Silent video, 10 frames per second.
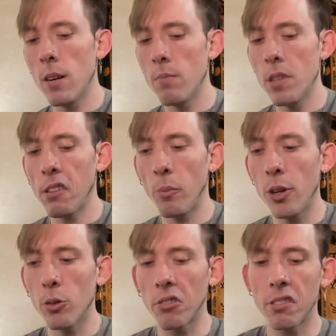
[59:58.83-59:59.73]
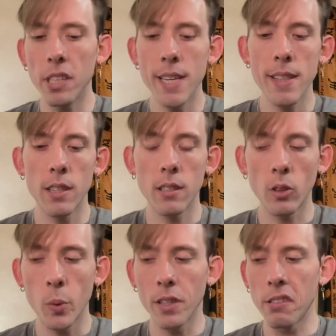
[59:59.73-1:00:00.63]
This is where you'll see the
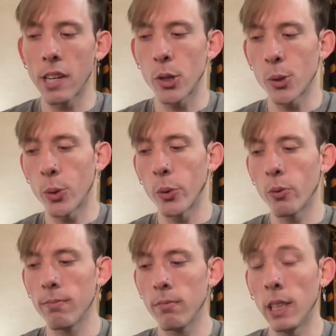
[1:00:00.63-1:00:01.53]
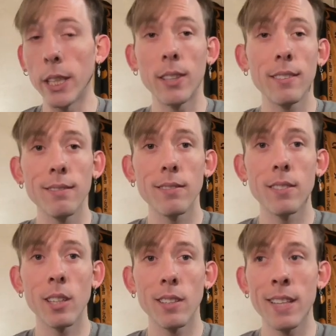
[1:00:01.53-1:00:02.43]
quintessential leader,
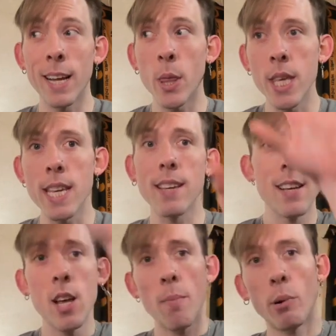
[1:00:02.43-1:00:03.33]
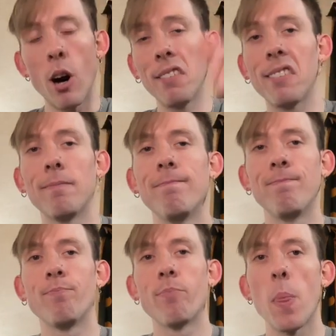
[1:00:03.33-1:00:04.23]
the boss
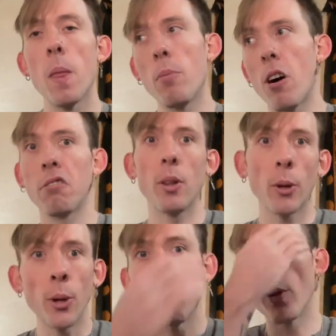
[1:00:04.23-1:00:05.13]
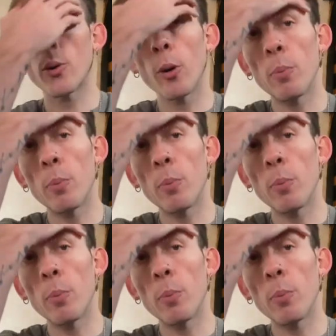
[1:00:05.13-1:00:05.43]
the boss of the group